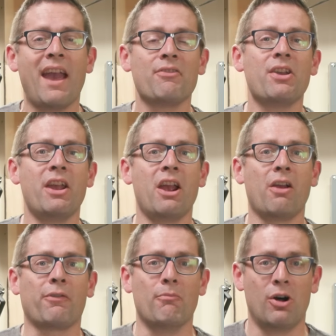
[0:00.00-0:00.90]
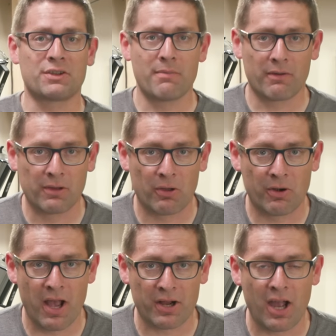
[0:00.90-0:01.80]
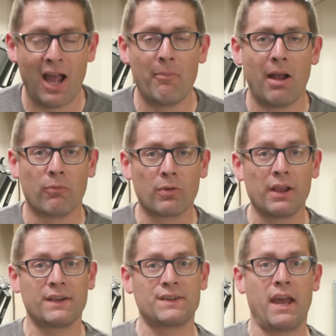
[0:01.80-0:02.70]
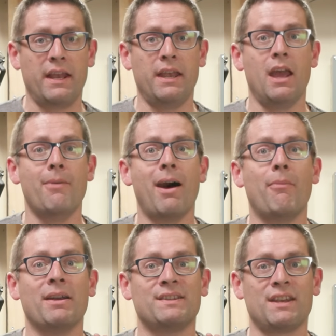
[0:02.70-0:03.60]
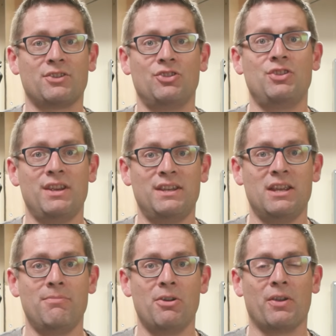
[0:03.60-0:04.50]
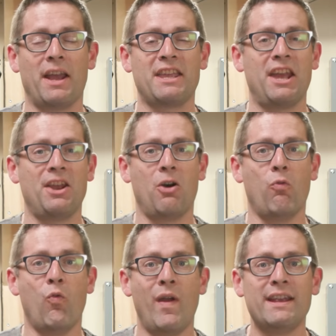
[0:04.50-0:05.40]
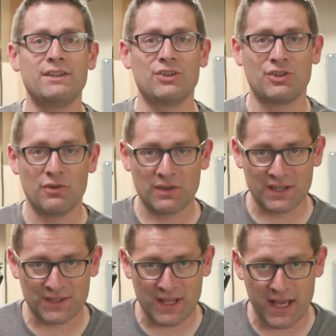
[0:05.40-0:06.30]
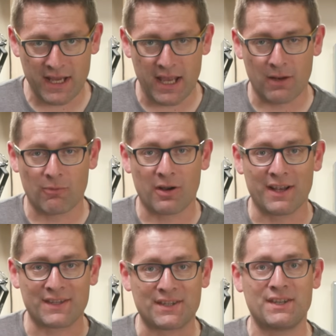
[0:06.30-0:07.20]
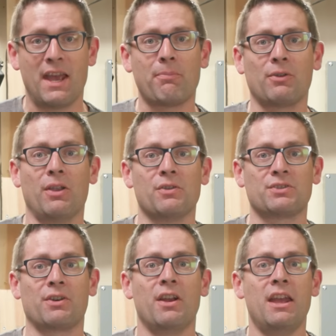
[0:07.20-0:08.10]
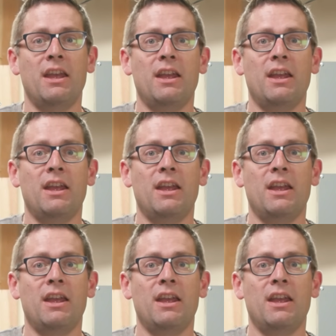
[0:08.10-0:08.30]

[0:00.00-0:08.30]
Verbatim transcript: Gavin Gear here from ultimatereloader.com. I'm really excited about my 6GT build. I cannot wait to shoot this thing and we're a step closer.